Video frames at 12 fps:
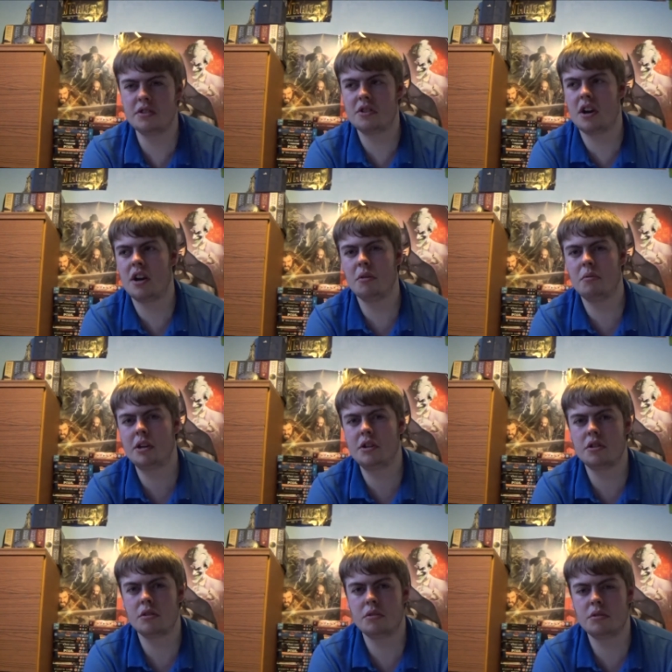and Scarlet
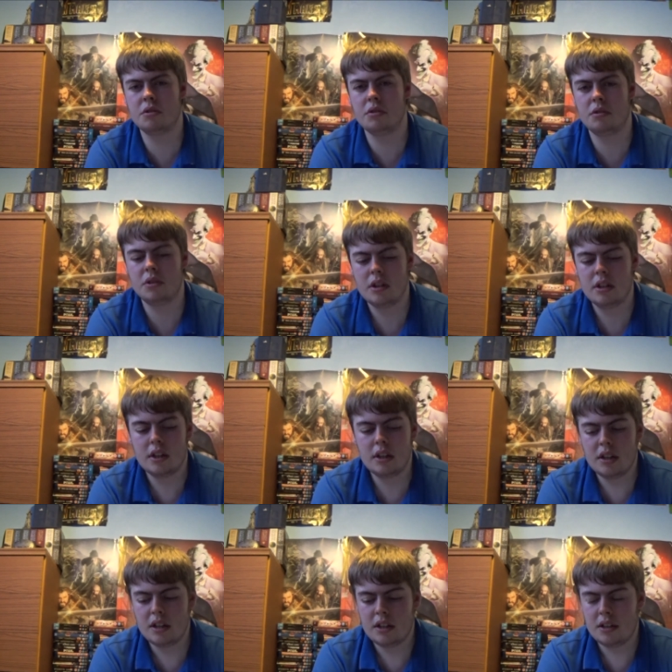Witch though, so
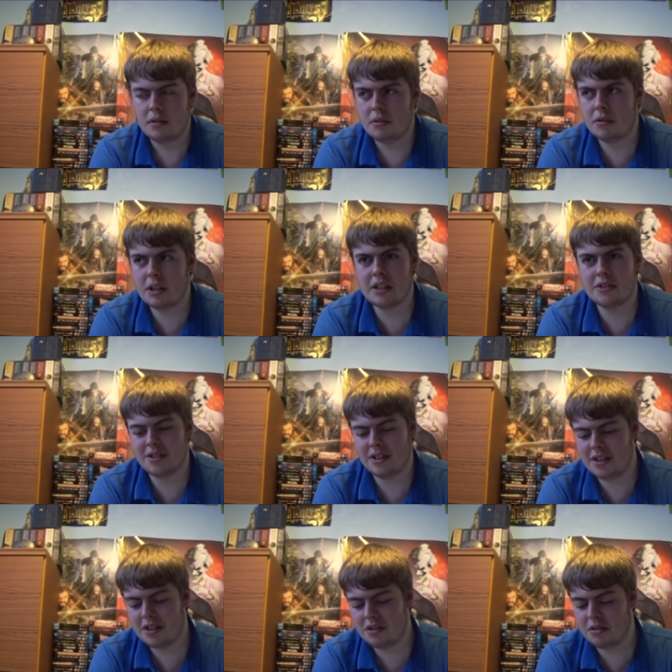we'll get
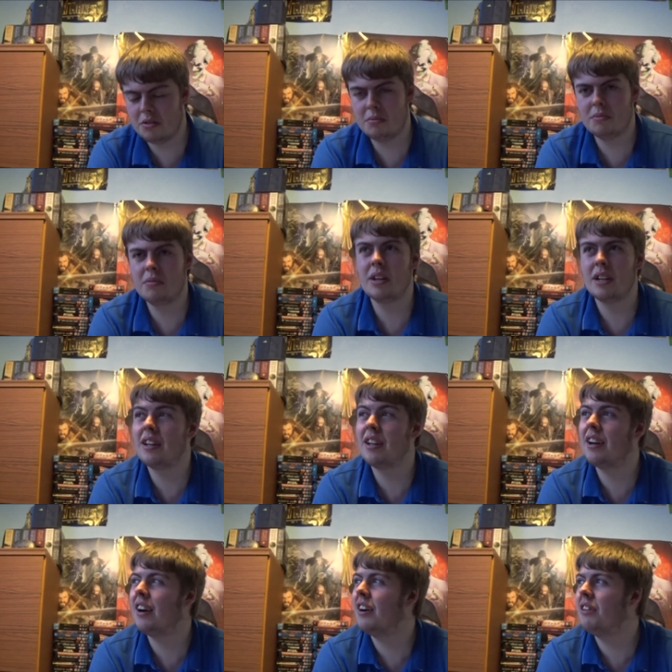something. I don't know.
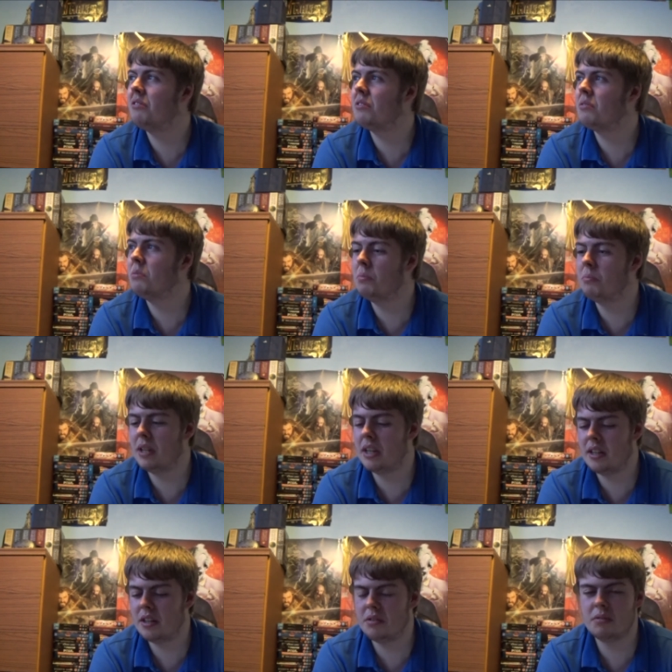Hulk won't be in
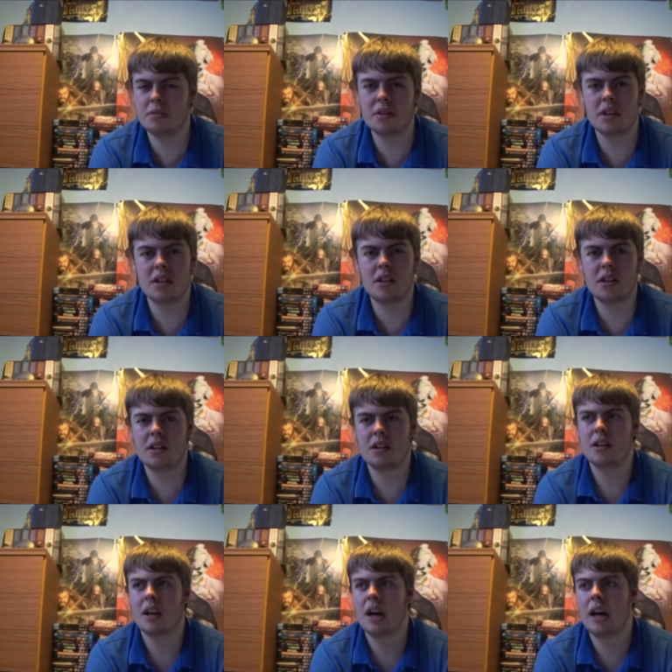it, I don't think.
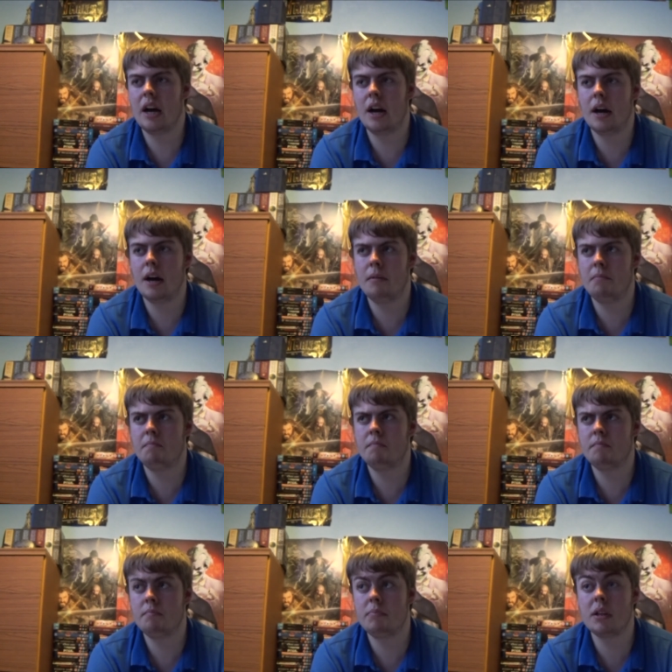
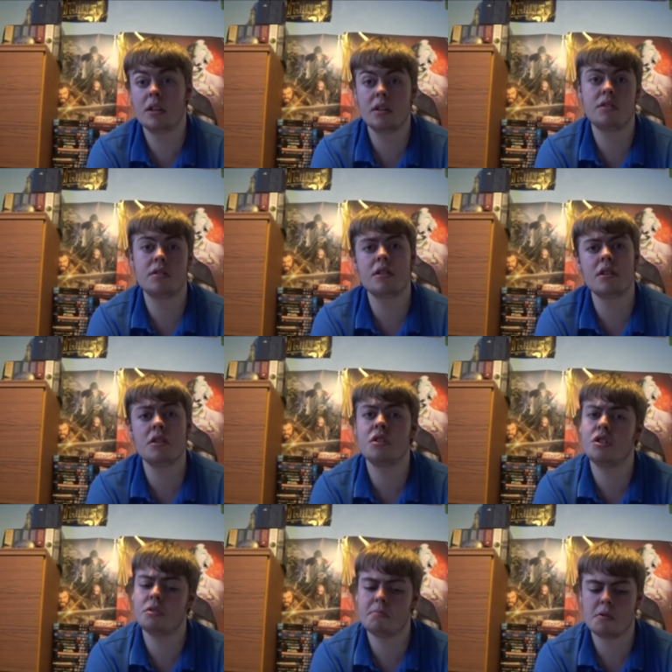Um, but still, it
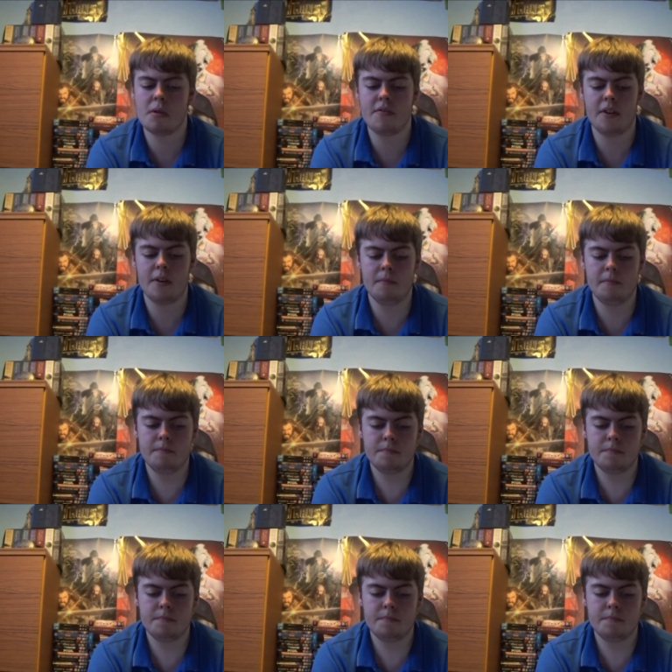should be quite fun.